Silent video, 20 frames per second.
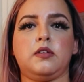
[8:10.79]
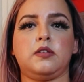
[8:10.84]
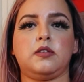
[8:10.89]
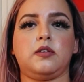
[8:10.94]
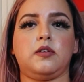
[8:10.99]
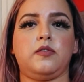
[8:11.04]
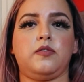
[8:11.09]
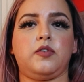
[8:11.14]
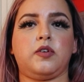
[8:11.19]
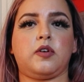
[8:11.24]

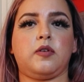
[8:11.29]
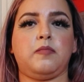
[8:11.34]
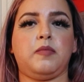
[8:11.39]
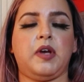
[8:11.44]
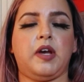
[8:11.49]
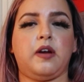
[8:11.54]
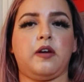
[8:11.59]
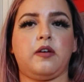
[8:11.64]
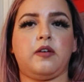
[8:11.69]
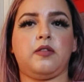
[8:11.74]
So if you
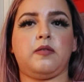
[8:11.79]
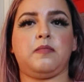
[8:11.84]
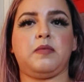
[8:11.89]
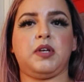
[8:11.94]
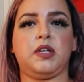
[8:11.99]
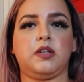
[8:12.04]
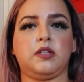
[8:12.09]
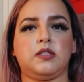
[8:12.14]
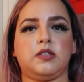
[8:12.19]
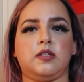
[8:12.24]
compare the
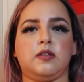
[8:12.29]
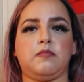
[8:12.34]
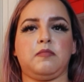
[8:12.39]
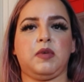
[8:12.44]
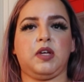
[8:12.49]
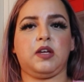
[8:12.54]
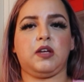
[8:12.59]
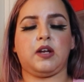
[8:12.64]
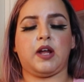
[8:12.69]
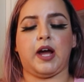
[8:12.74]
pink to the
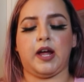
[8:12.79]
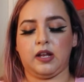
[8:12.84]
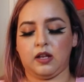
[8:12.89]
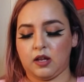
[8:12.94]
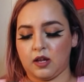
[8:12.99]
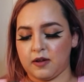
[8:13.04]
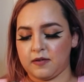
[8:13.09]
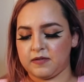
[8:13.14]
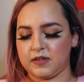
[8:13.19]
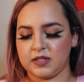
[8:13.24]
mint, I
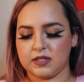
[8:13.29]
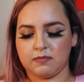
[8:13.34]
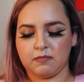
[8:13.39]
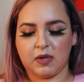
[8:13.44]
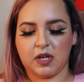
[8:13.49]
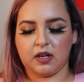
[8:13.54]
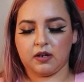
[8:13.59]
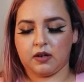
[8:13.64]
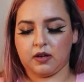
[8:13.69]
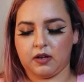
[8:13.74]
love this
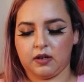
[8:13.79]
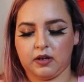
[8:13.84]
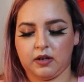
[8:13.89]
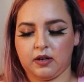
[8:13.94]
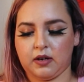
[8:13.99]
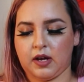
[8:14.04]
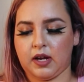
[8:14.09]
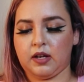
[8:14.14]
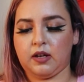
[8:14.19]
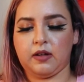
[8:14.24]
mint
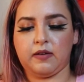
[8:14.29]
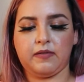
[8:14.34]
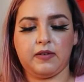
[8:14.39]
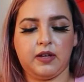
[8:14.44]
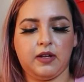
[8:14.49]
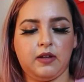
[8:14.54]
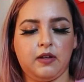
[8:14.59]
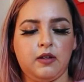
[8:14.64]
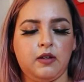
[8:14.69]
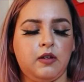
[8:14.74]
color. I love
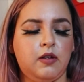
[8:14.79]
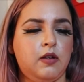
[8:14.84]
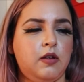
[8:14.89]
it.